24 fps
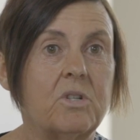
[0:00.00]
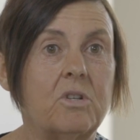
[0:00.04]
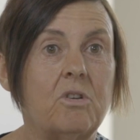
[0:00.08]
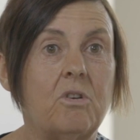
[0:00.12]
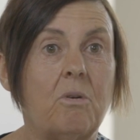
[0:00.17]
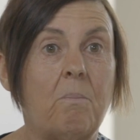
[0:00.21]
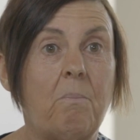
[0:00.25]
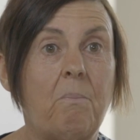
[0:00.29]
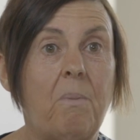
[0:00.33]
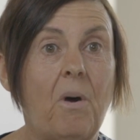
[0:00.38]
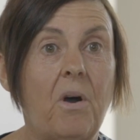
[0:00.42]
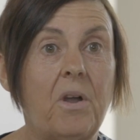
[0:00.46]
to
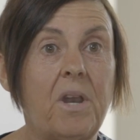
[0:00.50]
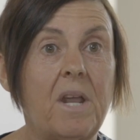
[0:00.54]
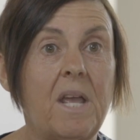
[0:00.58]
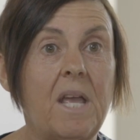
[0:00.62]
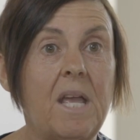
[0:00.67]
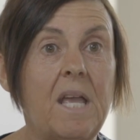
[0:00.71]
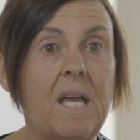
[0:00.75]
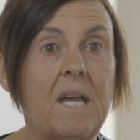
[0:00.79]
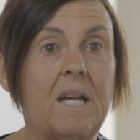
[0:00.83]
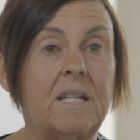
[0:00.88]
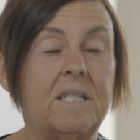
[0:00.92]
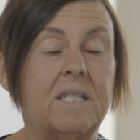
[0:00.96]
your
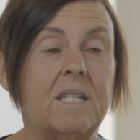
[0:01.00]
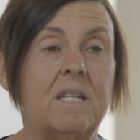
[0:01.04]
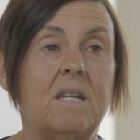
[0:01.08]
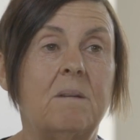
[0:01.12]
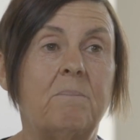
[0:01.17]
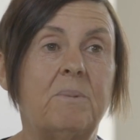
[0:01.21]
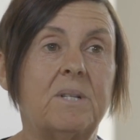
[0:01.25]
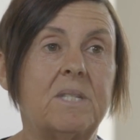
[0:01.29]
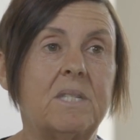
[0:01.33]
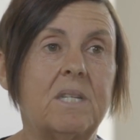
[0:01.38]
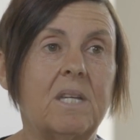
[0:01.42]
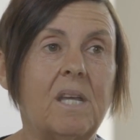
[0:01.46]
body. It's in a
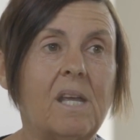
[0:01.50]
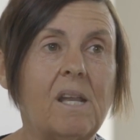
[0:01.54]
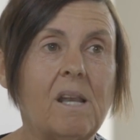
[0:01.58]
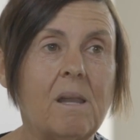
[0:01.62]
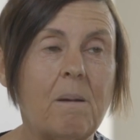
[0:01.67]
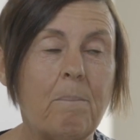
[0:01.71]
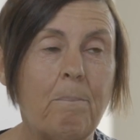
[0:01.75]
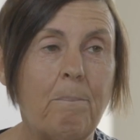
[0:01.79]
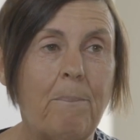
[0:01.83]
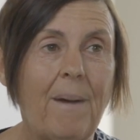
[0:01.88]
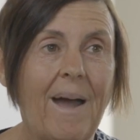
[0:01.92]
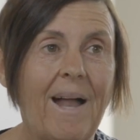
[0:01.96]

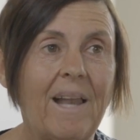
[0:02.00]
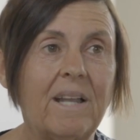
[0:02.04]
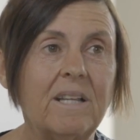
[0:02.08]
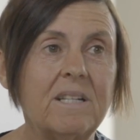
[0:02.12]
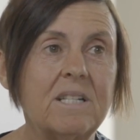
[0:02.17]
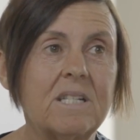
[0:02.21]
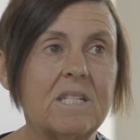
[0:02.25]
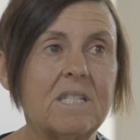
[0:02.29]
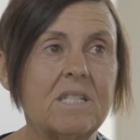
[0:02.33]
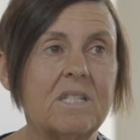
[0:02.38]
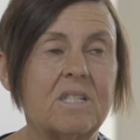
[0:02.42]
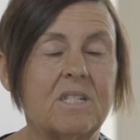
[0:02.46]
particular
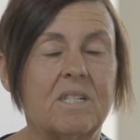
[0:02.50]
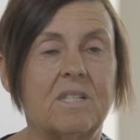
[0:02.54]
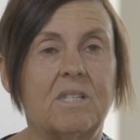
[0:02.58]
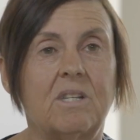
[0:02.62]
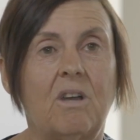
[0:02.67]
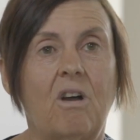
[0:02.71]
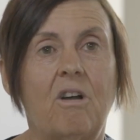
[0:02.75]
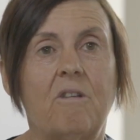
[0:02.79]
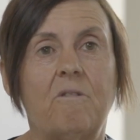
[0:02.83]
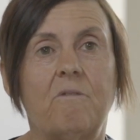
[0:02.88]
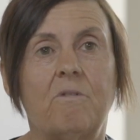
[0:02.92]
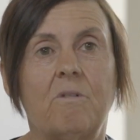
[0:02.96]
balance
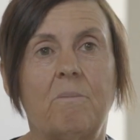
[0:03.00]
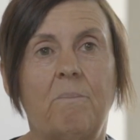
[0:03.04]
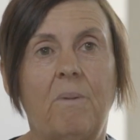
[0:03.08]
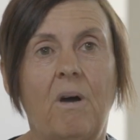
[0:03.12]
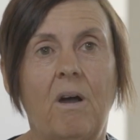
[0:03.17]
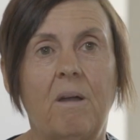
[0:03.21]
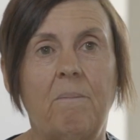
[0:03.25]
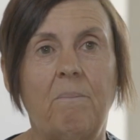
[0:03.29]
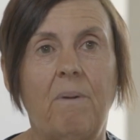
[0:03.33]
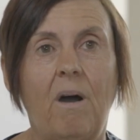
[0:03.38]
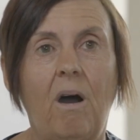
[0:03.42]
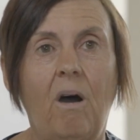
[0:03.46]
designed for
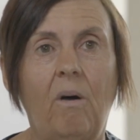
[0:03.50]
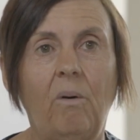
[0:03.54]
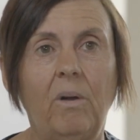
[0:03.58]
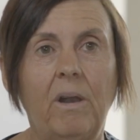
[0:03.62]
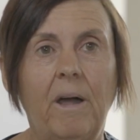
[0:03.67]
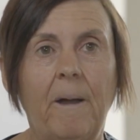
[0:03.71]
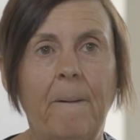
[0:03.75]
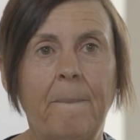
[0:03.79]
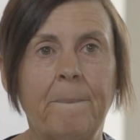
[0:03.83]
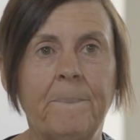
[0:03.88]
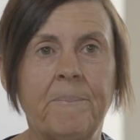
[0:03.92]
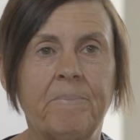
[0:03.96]

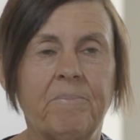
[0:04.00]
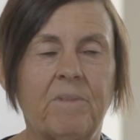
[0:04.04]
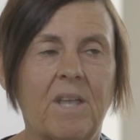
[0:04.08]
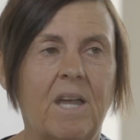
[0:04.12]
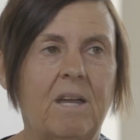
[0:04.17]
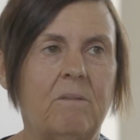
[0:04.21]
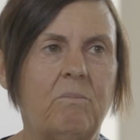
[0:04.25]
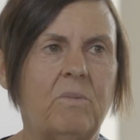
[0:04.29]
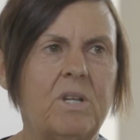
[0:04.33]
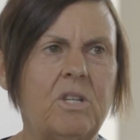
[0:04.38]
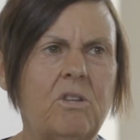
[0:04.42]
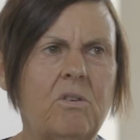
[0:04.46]
bipolar.
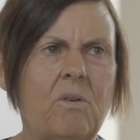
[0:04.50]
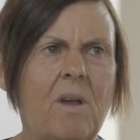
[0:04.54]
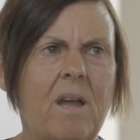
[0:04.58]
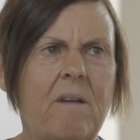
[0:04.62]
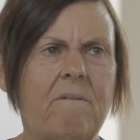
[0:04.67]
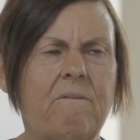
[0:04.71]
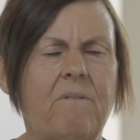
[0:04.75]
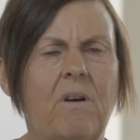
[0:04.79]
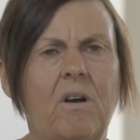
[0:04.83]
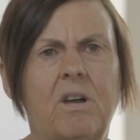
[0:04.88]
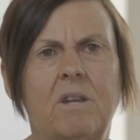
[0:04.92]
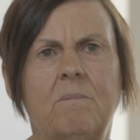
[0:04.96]
And when you
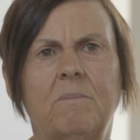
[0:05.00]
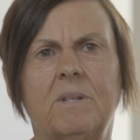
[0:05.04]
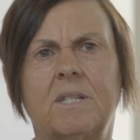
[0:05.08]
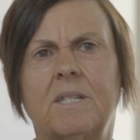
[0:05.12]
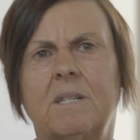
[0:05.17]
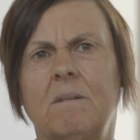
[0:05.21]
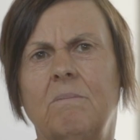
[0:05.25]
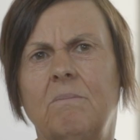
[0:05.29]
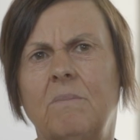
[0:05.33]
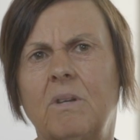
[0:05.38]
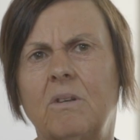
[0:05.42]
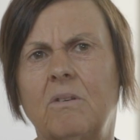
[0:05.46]
have
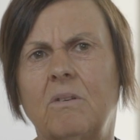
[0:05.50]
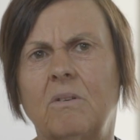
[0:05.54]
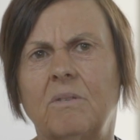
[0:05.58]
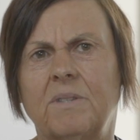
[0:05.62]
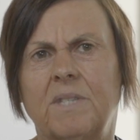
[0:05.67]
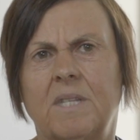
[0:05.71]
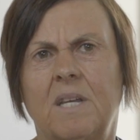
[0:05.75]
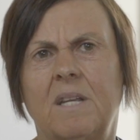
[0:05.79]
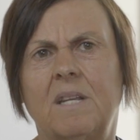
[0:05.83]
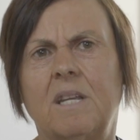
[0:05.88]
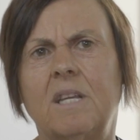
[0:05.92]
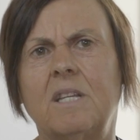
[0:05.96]
vitamins and
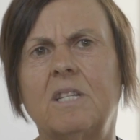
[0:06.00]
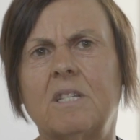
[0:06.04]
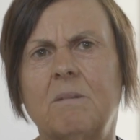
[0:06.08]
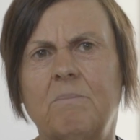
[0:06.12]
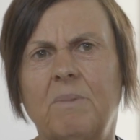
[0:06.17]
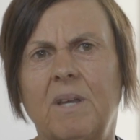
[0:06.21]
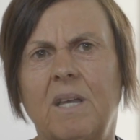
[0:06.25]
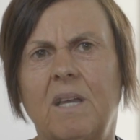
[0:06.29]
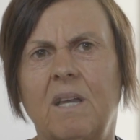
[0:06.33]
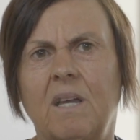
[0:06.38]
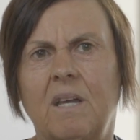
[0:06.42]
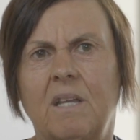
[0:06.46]
minerals, they need to
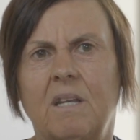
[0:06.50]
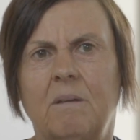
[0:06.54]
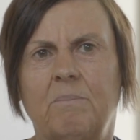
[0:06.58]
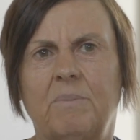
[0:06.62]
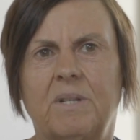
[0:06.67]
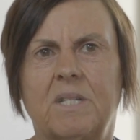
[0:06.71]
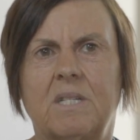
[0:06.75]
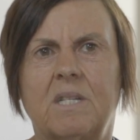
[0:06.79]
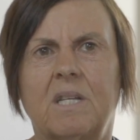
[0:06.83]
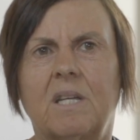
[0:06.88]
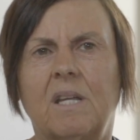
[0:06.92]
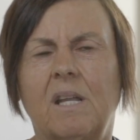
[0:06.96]
be in a
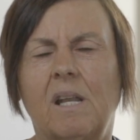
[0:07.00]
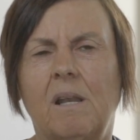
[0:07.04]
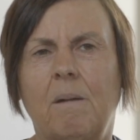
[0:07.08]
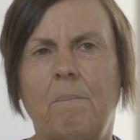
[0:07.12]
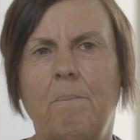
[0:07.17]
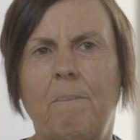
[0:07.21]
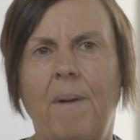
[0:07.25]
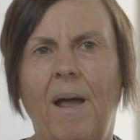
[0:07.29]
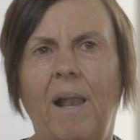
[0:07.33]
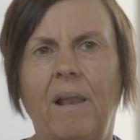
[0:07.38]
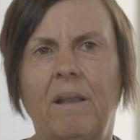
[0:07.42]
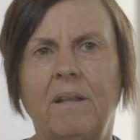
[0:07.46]
particular
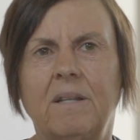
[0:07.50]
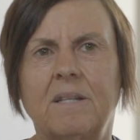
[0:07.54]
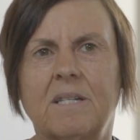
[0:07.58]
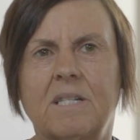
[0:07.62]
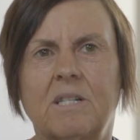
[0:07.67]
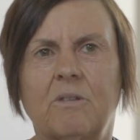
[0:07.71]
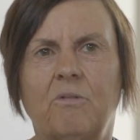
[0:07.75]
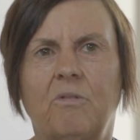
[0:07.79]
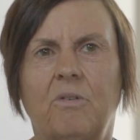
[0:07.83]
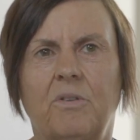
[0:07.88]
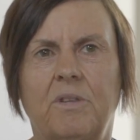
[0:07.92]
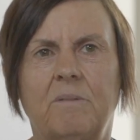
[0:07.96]

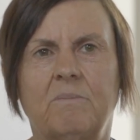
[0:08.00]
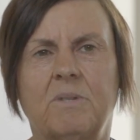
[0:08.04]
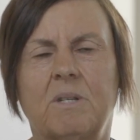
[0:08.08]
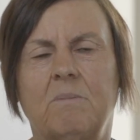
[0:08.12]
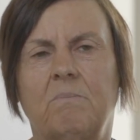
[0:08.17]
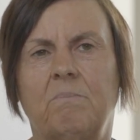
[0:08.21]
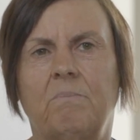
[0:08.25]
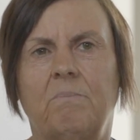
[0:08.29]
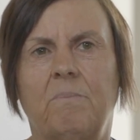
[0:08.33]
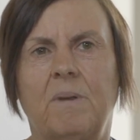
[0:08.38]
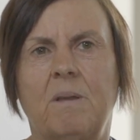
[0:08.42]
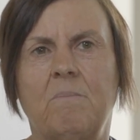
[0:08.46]
balance for them to
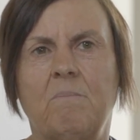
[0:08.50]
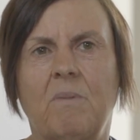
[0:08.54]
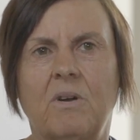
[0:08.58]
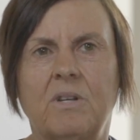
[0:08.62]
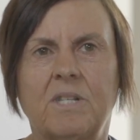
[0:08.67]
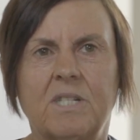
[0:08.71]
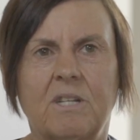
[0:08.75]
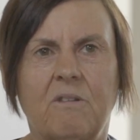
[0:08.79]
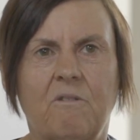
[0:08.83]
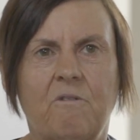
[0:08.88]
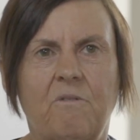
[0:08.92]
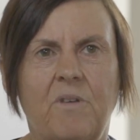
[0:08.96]
be
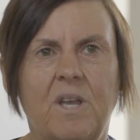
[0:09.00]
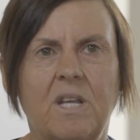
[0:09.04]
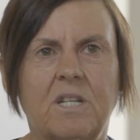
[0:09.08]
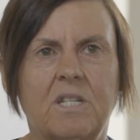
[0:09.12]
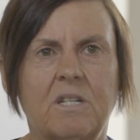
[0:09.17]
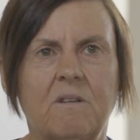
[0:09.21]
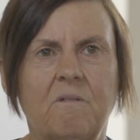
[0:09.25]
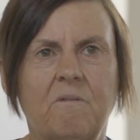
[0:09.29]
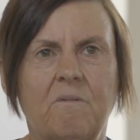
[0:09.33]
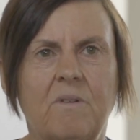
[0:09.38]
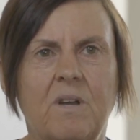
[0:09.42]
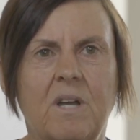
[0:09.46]
most
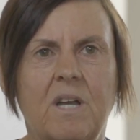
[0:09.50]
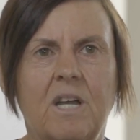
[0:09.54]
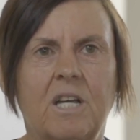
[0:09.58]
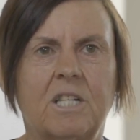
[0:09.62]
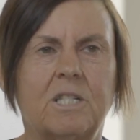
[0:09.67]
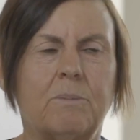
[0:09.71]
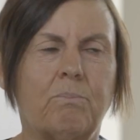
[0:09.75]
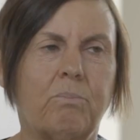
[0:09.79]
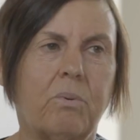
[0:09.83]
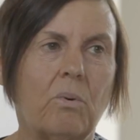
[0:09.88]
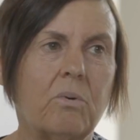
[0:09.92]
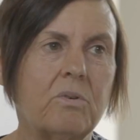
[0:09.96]
effective.
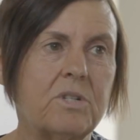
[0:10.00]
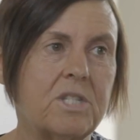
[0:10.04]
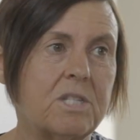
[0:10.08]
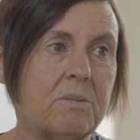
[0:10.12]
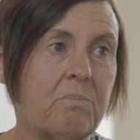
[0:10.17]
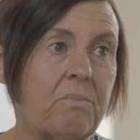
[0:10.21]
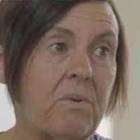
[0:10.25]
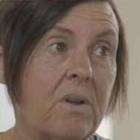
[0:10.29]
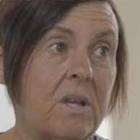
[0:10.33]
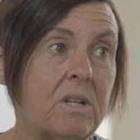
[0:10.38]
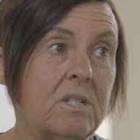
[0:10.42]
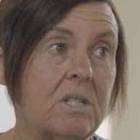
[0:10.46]
It's broad
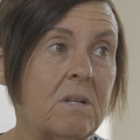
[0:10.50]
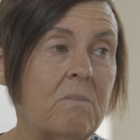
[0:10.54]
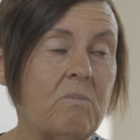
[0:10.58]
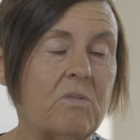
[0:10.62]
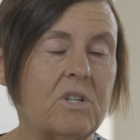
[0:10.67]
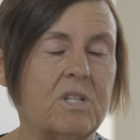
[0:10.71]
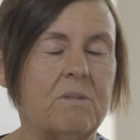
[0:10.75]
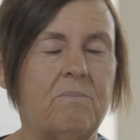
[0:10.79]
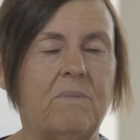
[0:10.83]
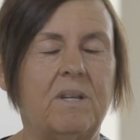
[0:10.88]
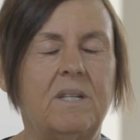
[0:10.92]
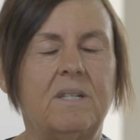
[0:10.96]
spectrum,
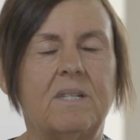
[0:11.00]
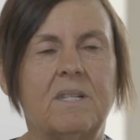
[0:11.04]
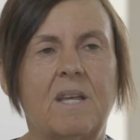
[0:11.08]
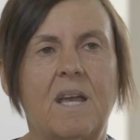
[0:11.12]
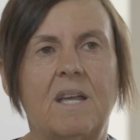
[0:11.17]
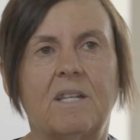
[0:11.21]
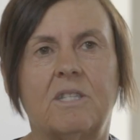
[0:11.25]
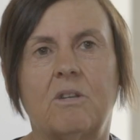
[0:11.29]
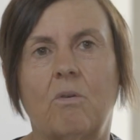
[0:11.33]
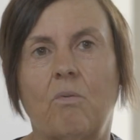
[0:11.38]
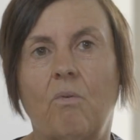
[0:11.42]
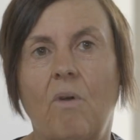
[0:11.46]
which means it
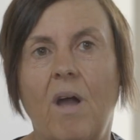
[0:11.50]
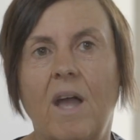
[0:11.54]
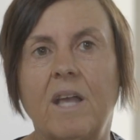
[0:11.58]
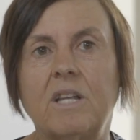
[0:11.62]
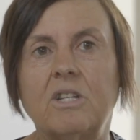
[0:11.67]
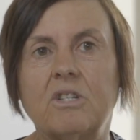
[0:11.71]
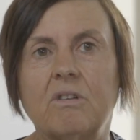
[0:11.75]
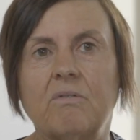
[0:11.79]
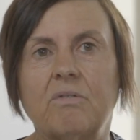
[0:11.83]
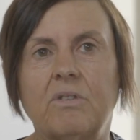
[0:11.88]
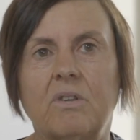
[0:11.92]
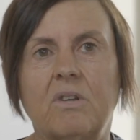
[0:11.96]
has a
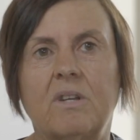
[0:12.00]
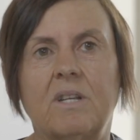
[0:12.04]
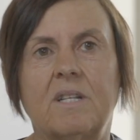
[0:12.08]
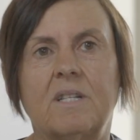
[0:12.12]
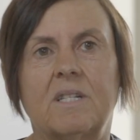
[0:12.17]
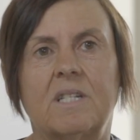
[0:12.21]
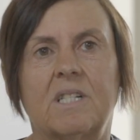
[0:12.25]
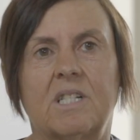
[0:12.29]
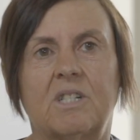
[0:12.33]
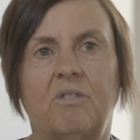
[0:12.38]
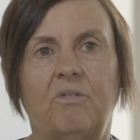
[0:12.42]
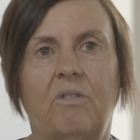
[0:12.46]
range of
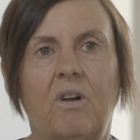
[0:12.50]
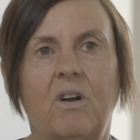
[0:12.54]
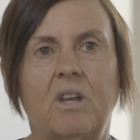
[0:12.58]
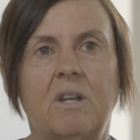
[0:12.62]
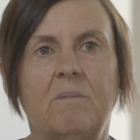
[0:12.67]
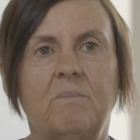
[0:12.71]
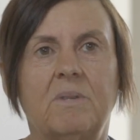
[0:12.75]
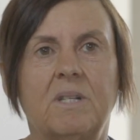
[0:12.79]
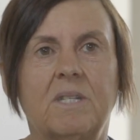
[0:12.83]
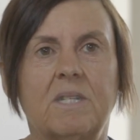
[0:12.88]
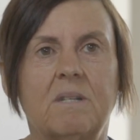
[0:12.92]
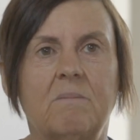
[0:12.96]
36
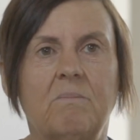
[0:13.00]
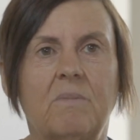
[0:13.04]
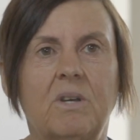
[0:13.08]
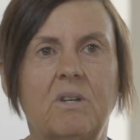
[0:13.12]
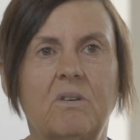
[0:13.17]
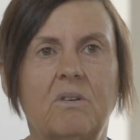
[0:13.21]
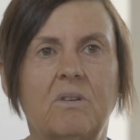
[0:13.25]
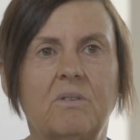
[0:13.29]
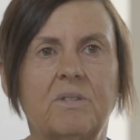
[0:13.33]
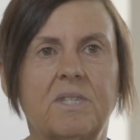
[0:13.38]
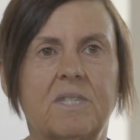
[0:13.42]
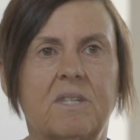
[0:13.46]
vitamins and
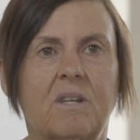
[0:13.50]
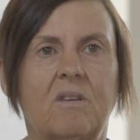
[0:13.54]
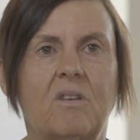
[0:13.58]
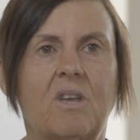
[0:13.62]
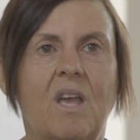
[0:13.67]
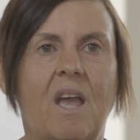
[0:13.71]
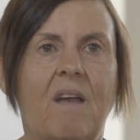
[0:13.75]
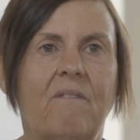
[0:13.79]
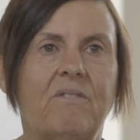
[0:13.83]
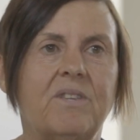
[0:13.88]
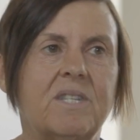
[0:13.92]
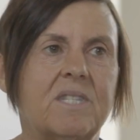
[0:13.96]
minerals, so
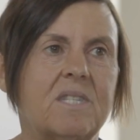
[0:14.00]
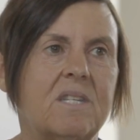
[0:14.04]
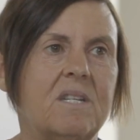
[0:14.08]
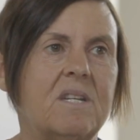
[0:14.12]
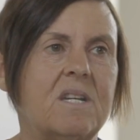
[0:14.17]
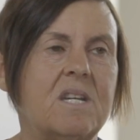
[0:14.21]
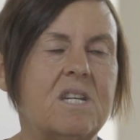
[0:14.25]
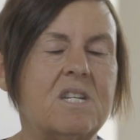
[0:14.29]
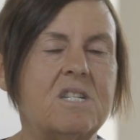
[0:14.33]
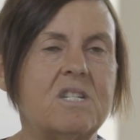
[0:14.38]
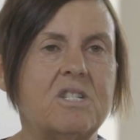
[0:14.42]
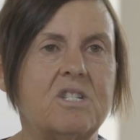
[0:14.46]
you have the
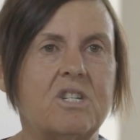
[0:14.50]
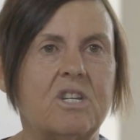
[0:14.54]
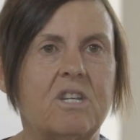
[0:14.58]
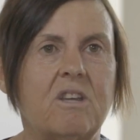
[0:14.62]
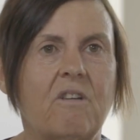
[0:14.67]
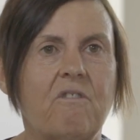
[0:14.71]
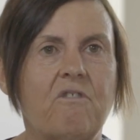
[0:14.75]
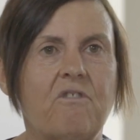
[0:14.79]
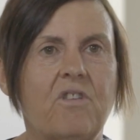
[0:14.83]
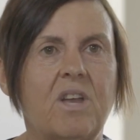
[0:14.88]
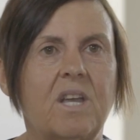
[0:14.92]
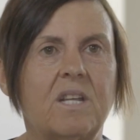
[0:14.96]

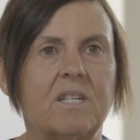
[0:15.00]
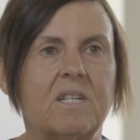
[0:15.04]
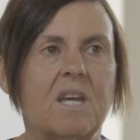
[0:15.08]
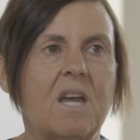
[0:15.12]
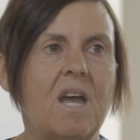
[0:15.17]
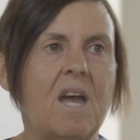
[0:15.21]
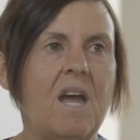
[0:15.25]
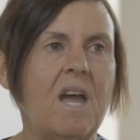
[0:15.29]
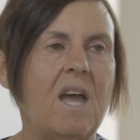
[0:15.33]
synergy effect.